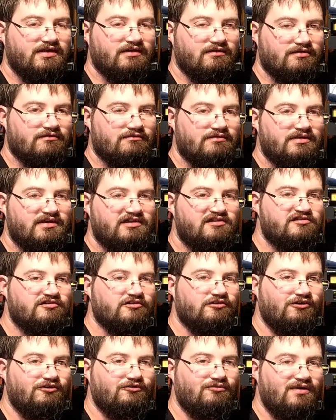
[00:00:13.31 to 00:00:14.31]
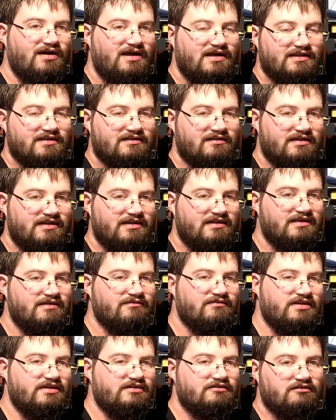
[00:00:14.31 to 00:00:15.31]
It was a really short one and I didn't give
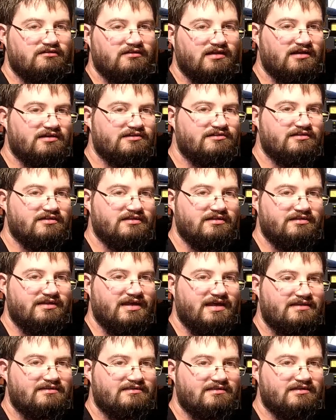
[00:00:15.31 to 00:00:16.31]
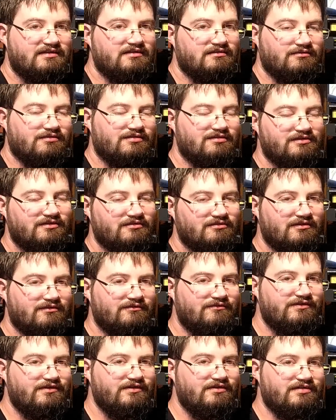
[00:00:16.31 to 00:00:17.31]
an introduction and that, and it was a little
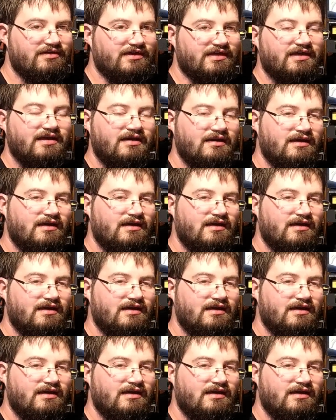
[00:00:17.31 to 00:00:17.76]
confusing.